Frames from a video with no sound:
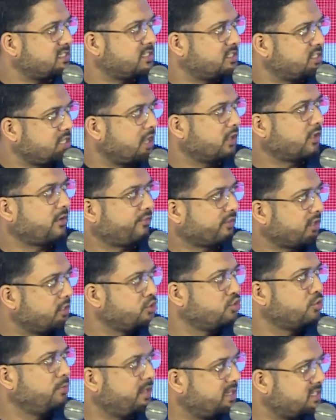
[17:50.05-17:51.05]
chunk of
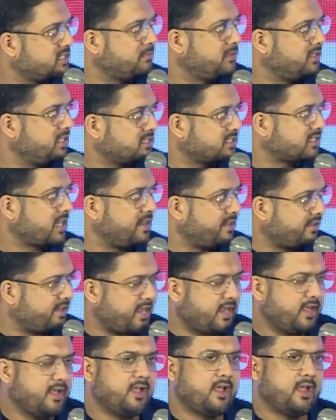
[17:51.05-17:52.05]
consumerism in this country.
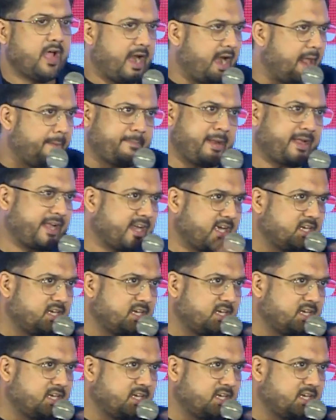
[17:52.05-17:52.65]
And I'm making a